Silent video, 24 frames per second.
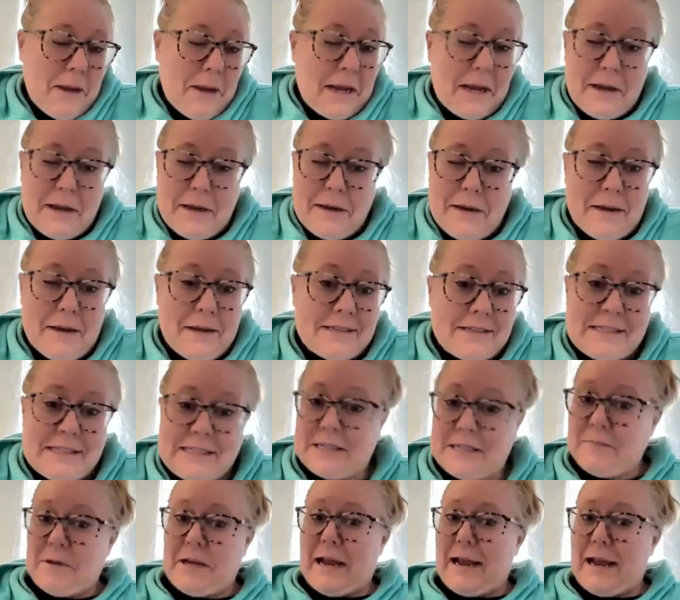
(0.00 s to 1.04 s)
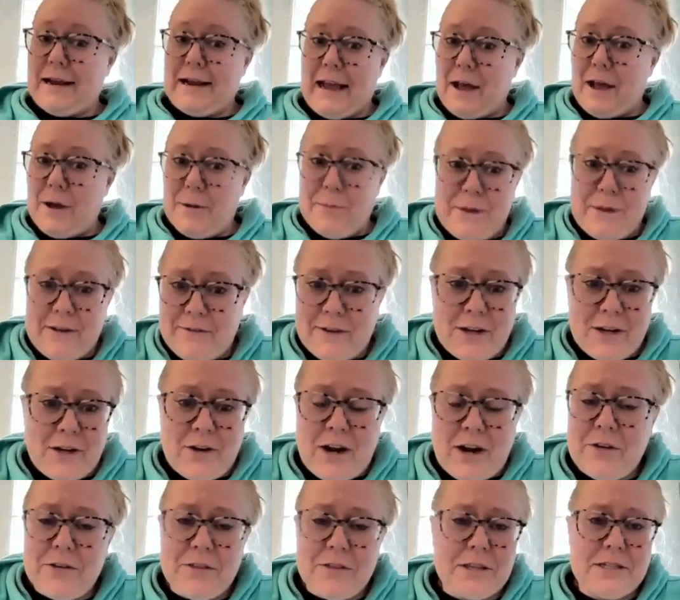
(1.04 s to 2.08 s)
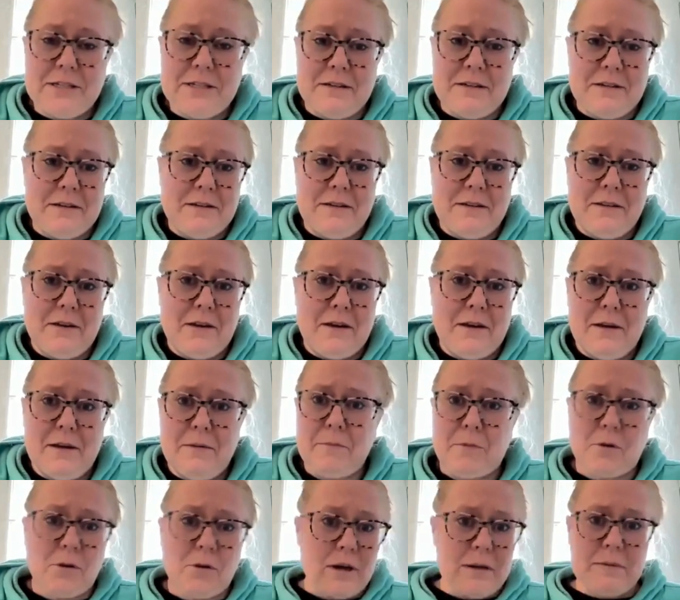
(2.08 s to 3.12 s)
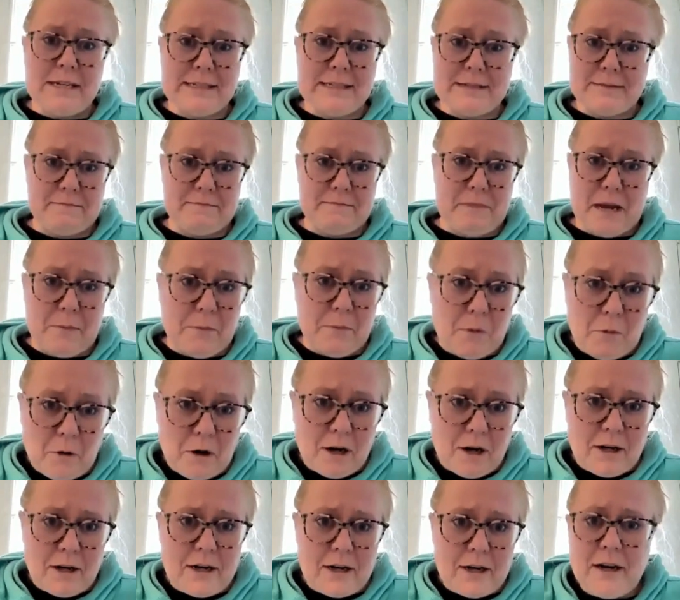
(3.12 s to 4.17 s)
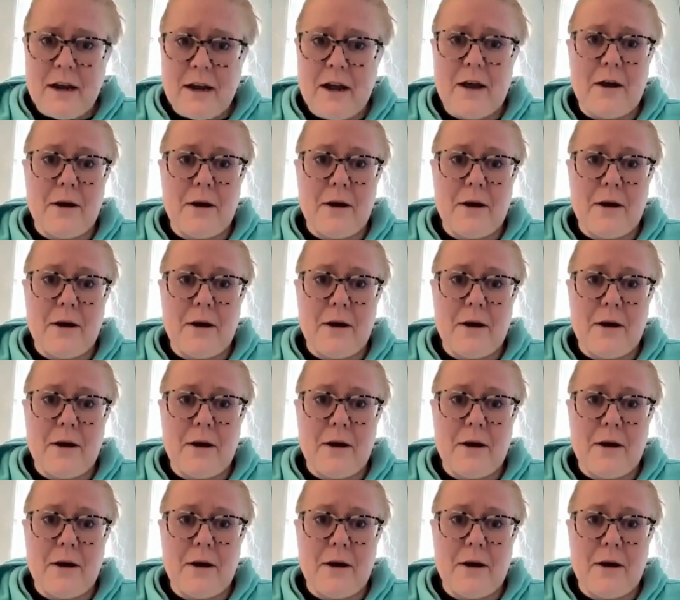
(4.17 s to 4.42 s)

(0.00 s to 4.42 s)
paid a CPA to help me figure out the employment paperwork,